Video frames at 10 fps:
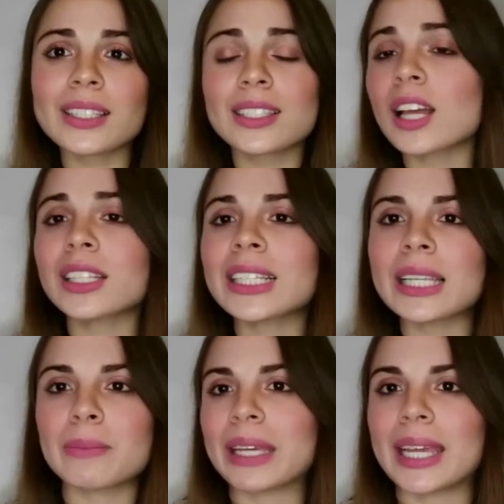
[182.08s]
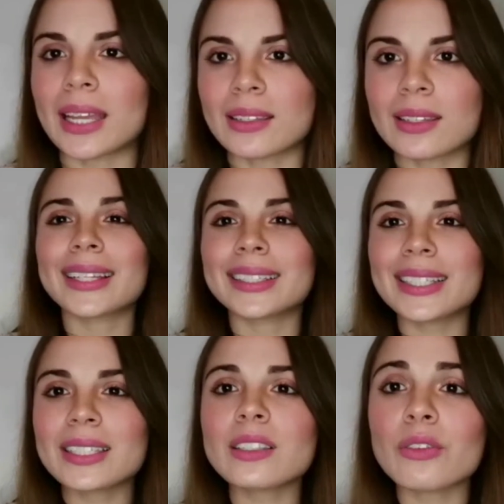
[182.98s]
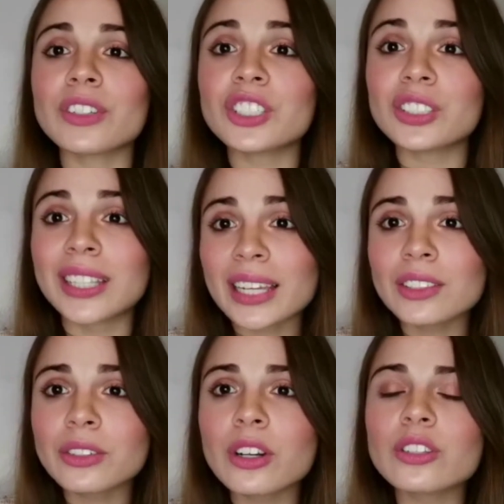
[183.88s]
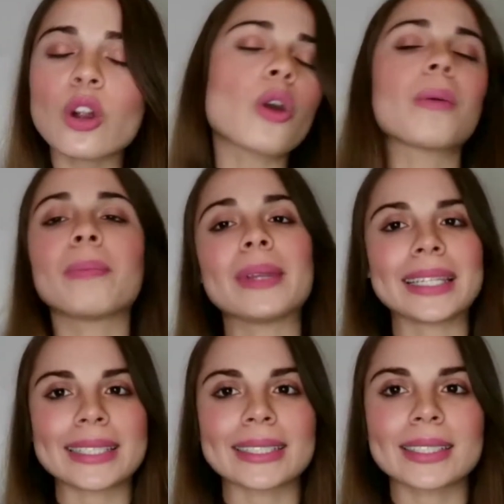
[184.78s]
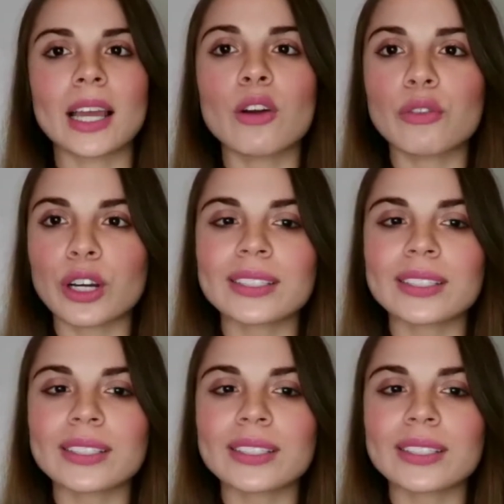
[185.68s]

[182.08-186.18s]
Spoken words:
suddenly begins. This is often dangerous or unpleasant. For